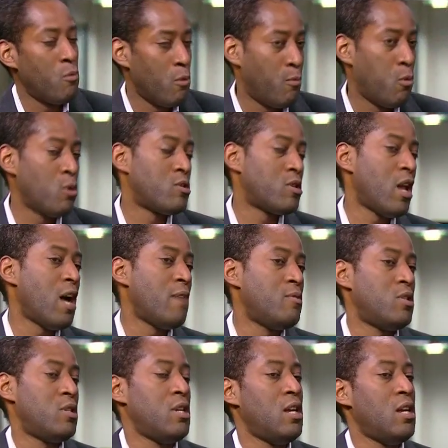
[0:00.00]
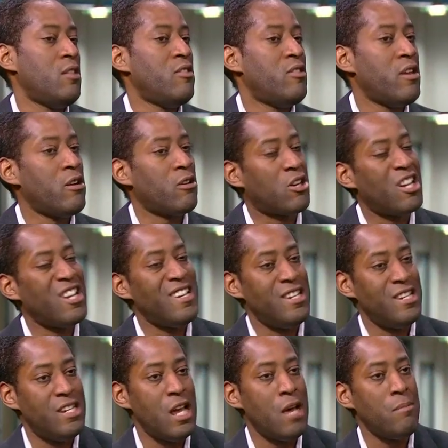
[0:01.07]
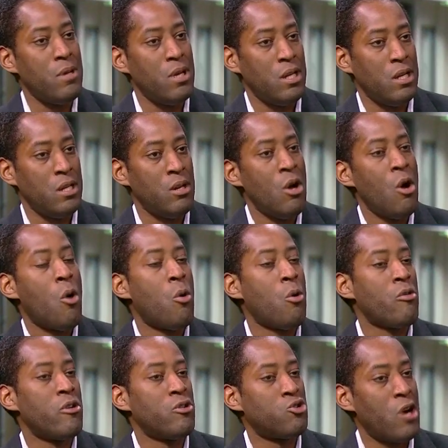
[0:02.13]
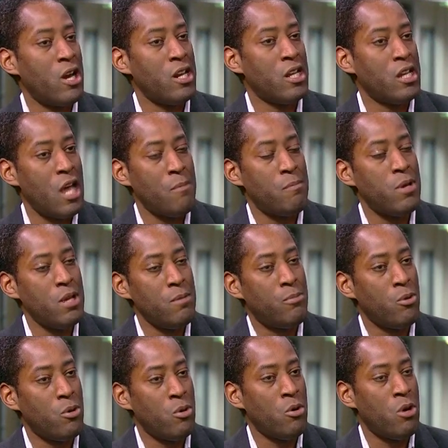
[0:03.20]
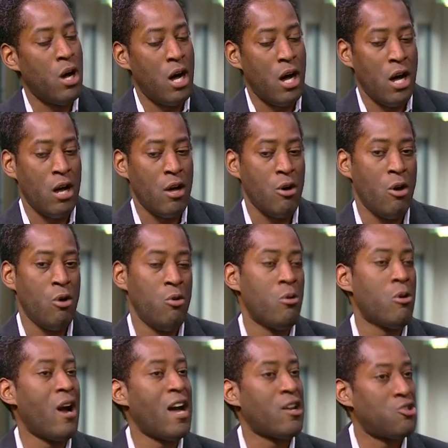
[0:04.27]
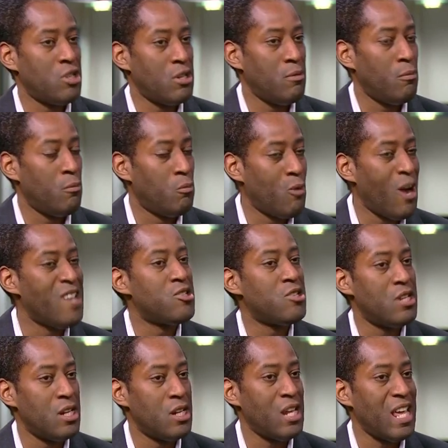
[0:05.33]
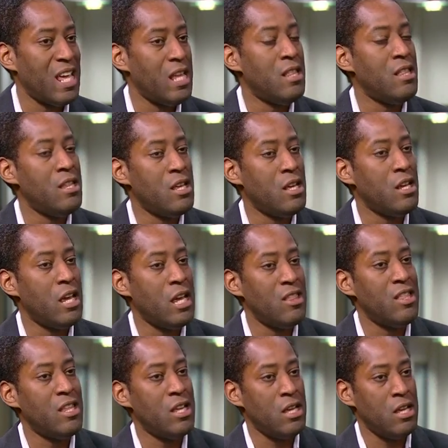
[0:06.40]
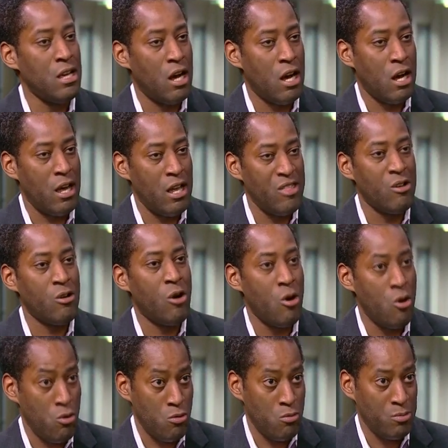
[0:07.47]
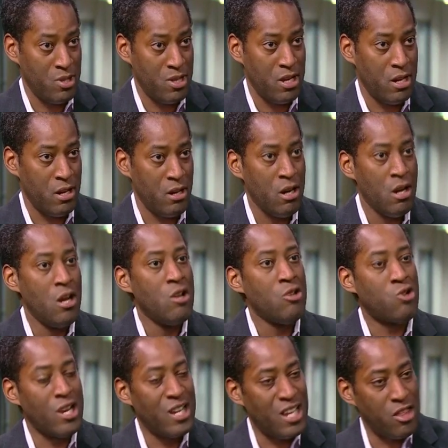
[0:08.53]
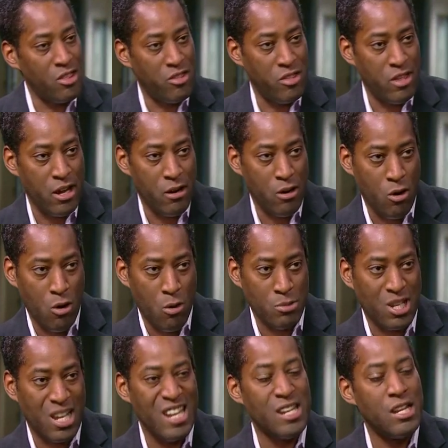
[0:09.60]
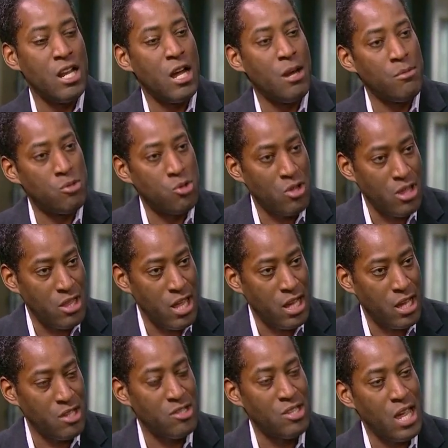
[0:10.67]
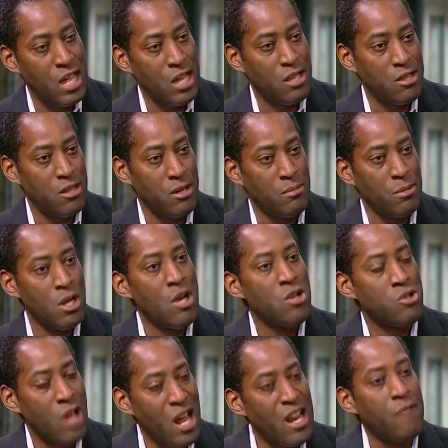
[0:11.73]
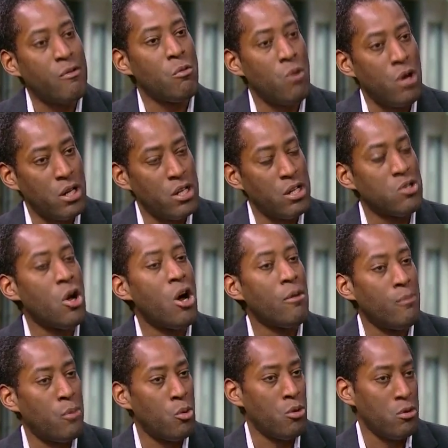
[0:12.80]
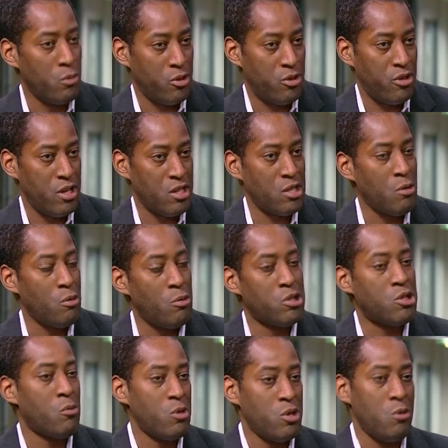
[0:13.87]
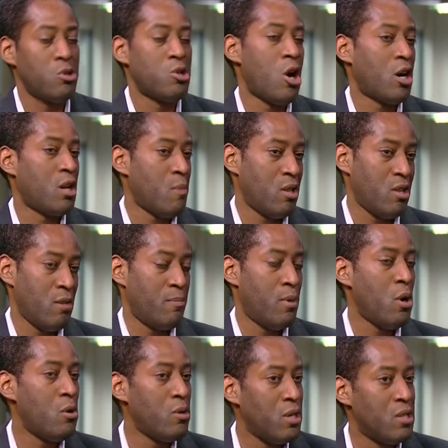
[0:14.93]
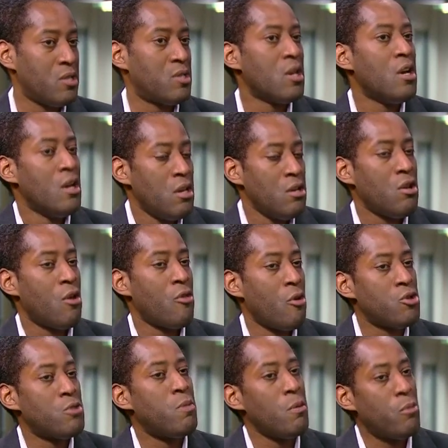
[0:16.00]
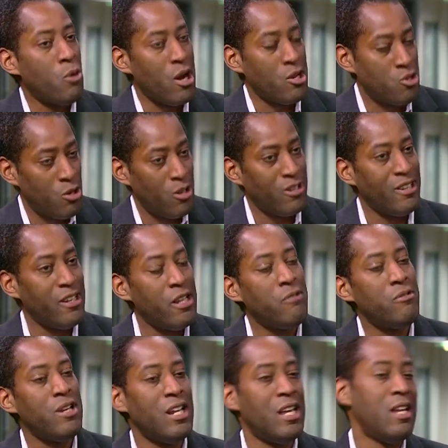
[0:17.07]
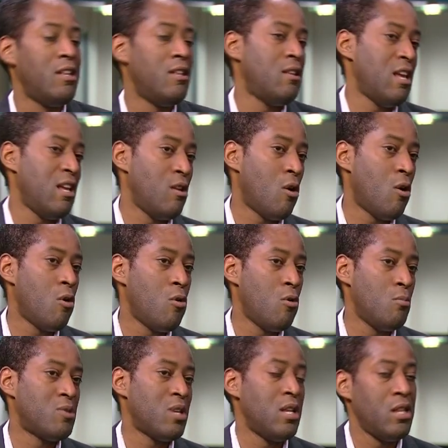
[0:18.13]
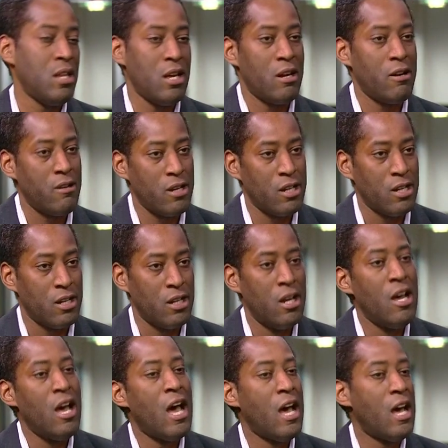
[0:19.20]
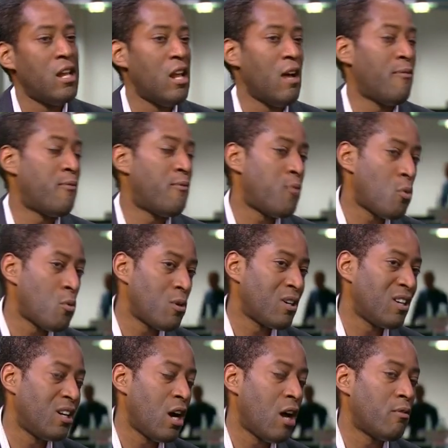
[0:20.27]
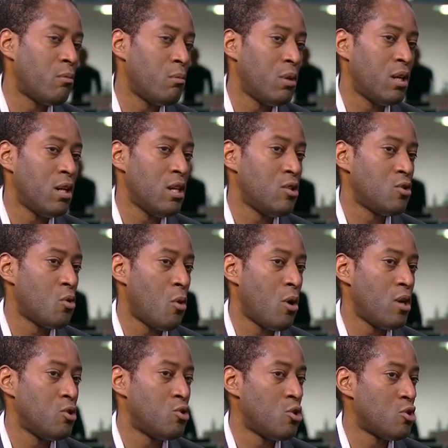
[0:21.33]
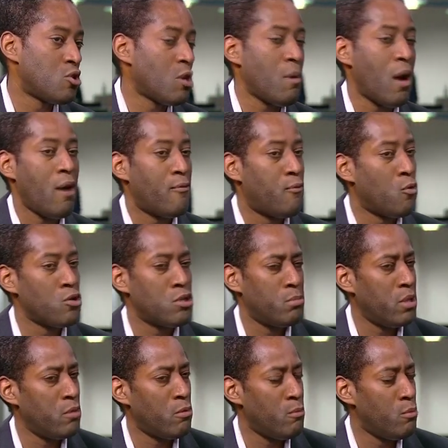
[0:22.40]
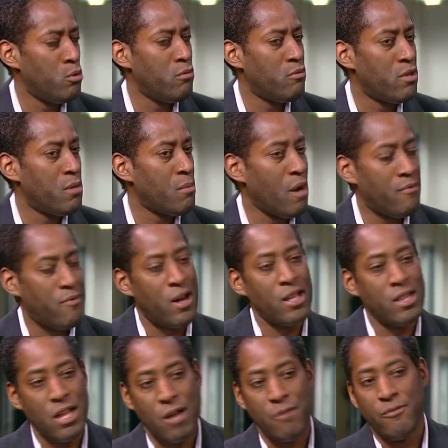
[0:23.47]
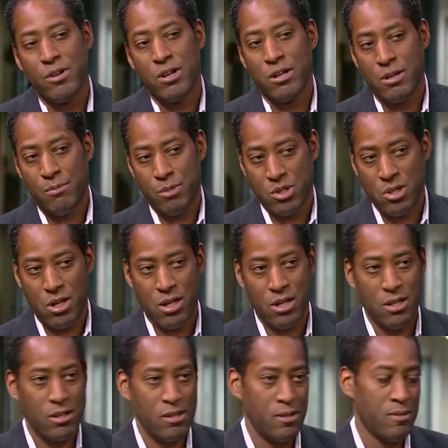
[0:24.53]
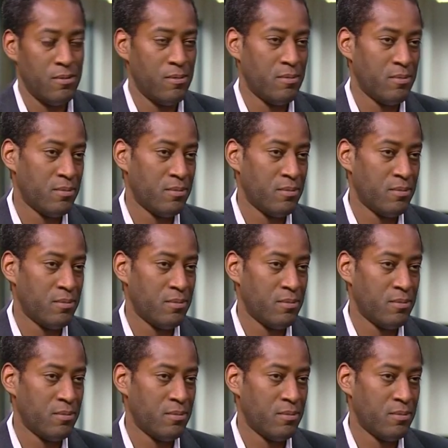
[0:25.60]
the reports that I've seen, they're condemning, or they're trying to get people who are actually resident in their homes there, trying to get their homes condemned so that they can take them. So not everyone is on board with this. So when you were talking about the opponents, right. You know, those are people who actually are living in homes in the area, and a foreign government is going to somehow forcibly remove them. I find that very bizarre. It seems